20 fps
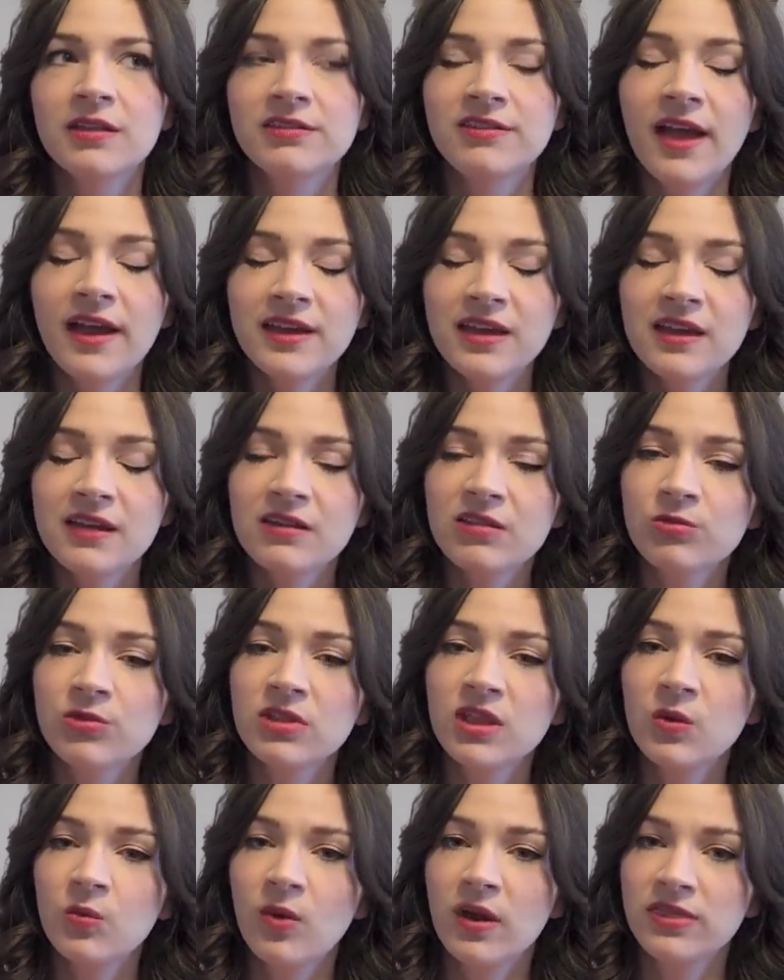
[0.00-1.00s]
Snacking is
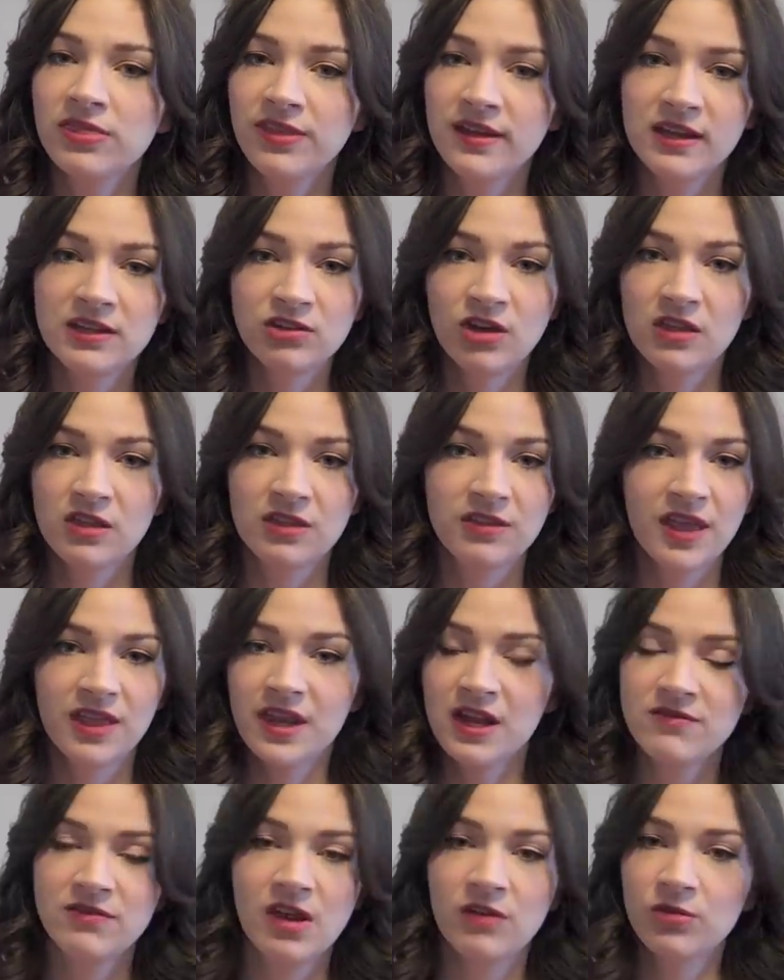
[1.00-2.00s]
really one thing during the day
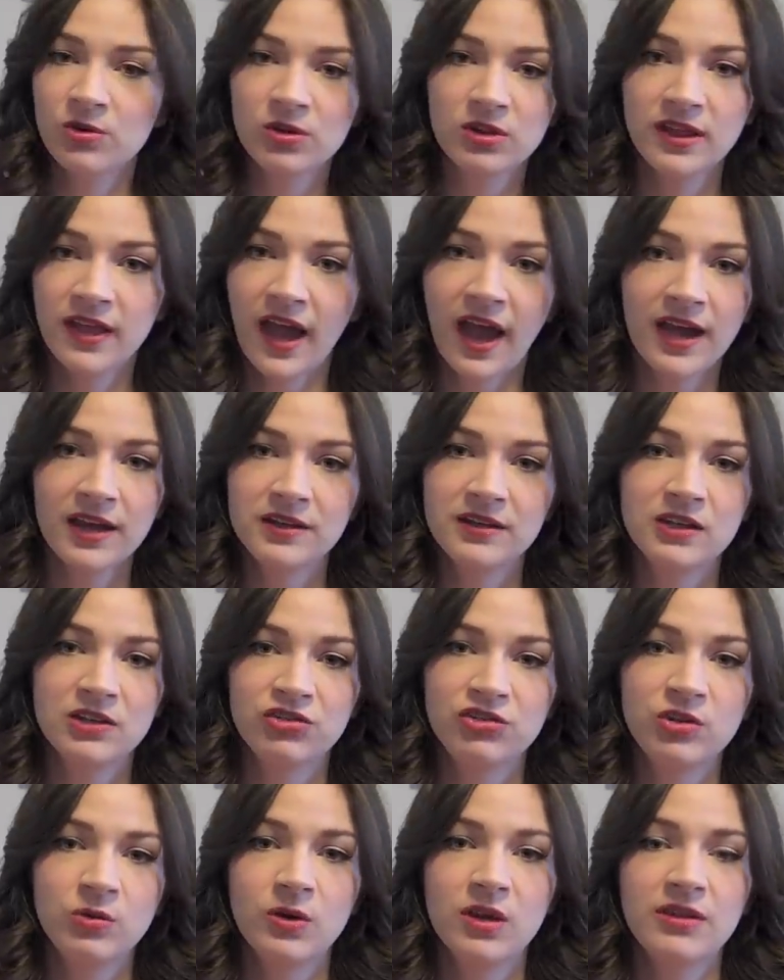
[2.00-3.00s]
that I've never really had an
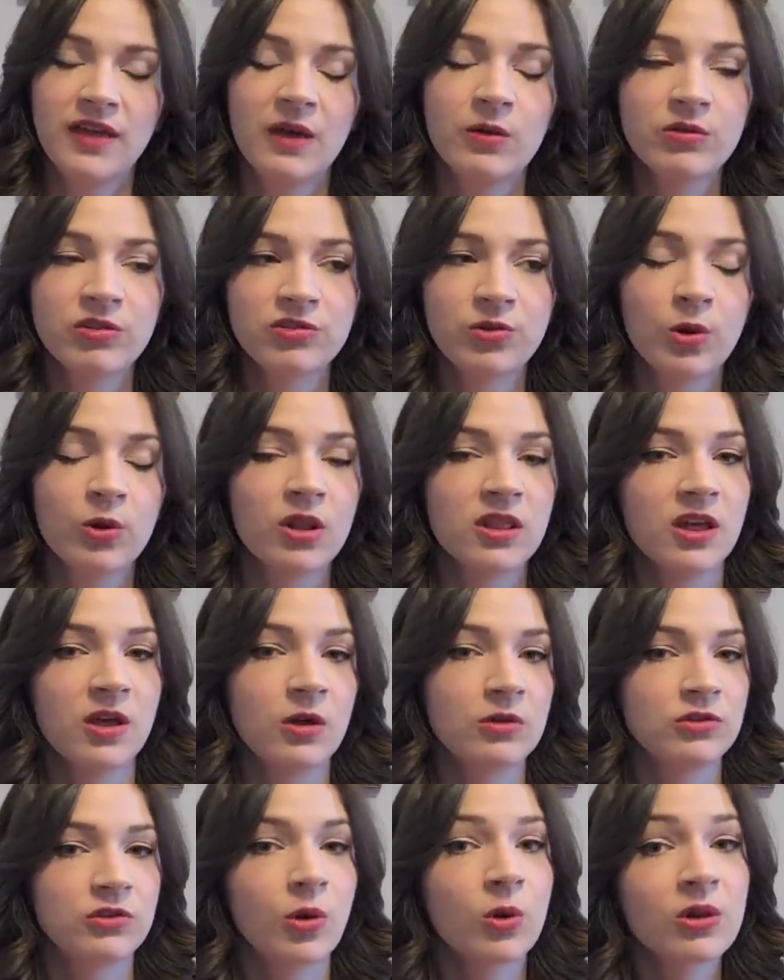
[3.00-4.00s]
issue with. I was totally
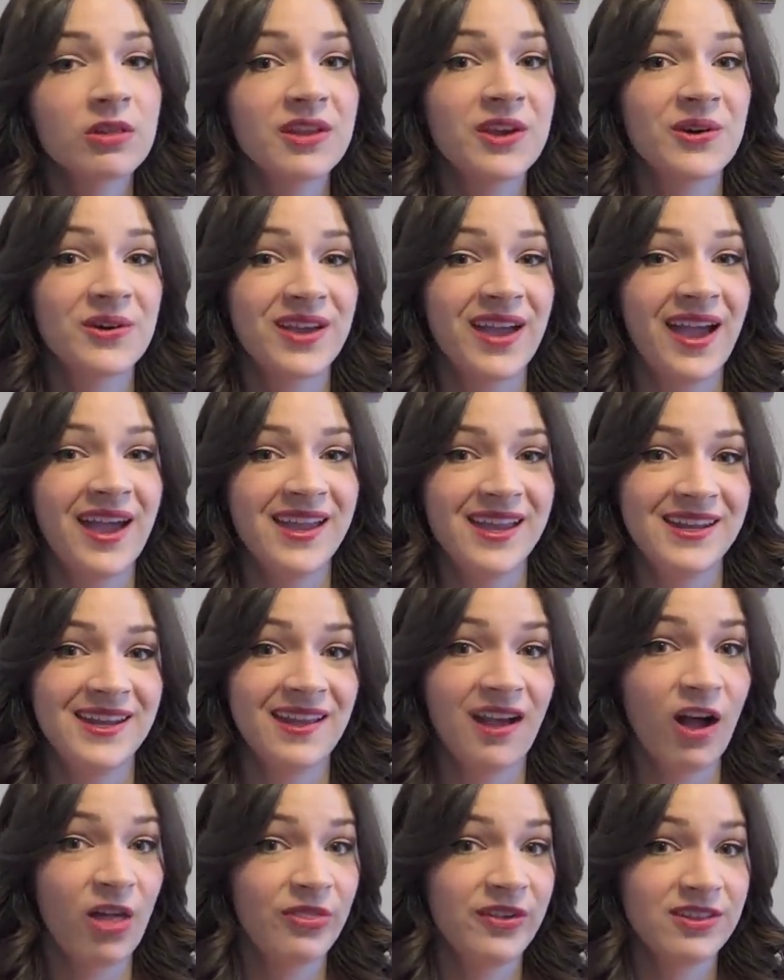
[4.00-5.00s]
okay
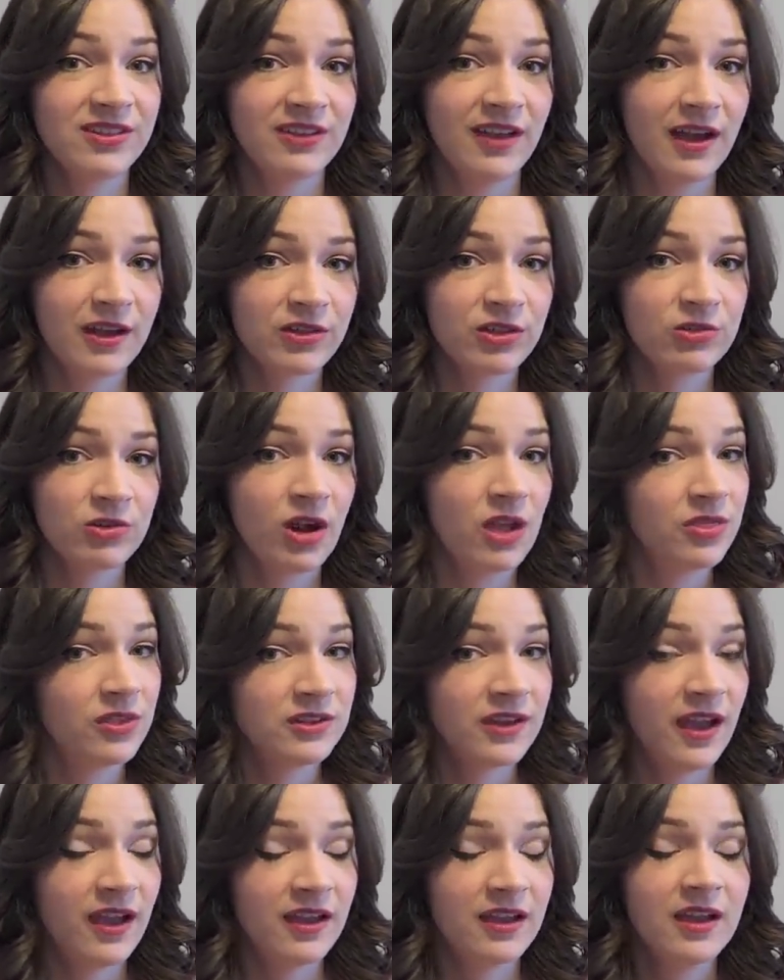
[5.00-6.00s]
eating healthy snacks throughout
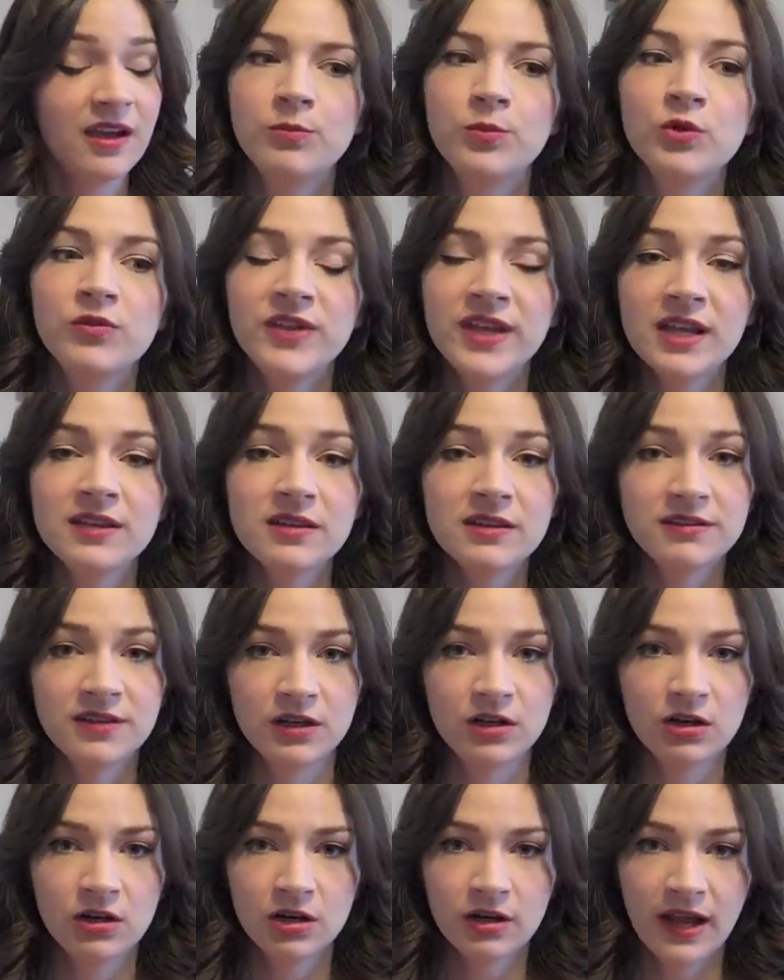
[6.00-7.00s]
the day. Moving into
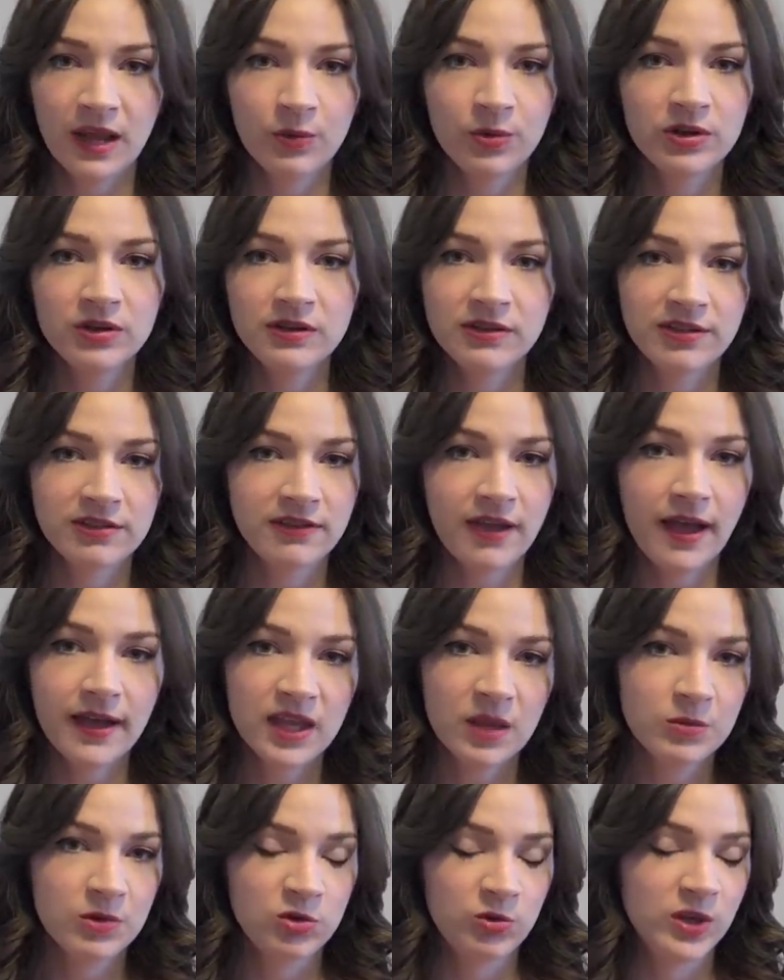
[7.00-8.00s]
dinner, I wouldn't
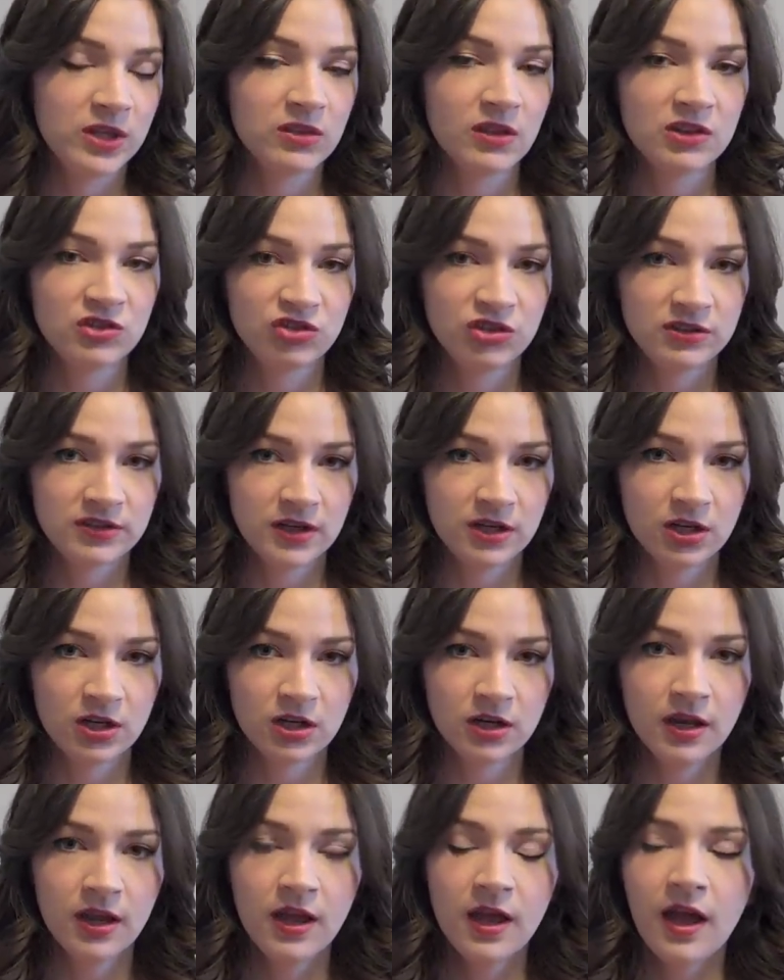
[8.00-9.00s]
snack in between lunch and
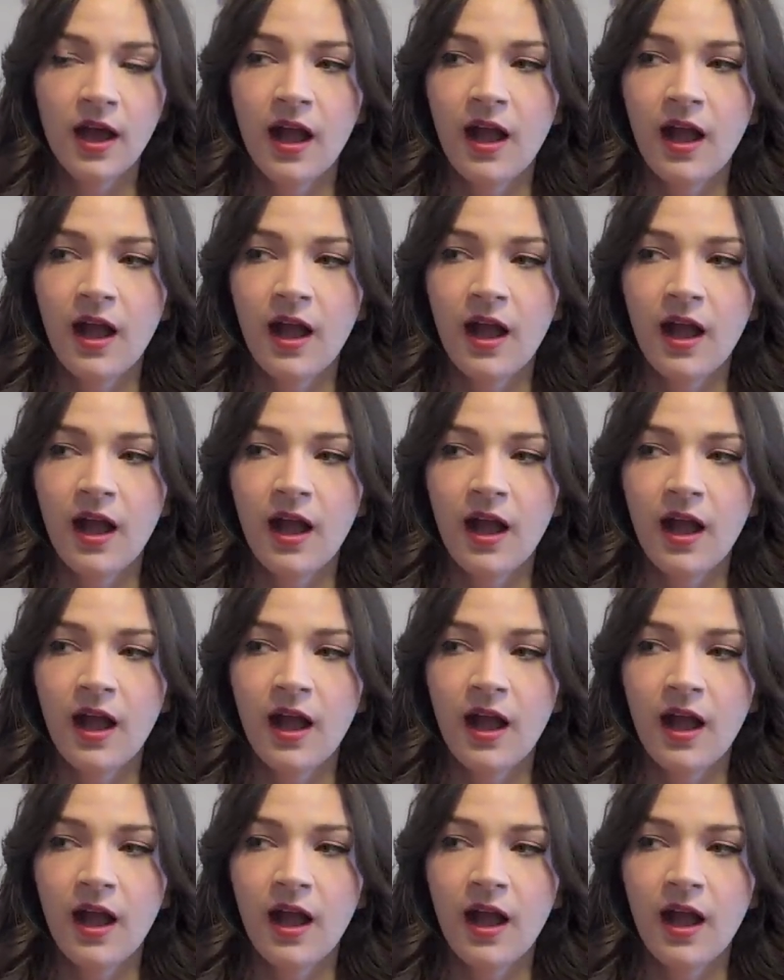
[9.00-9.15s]
dinner.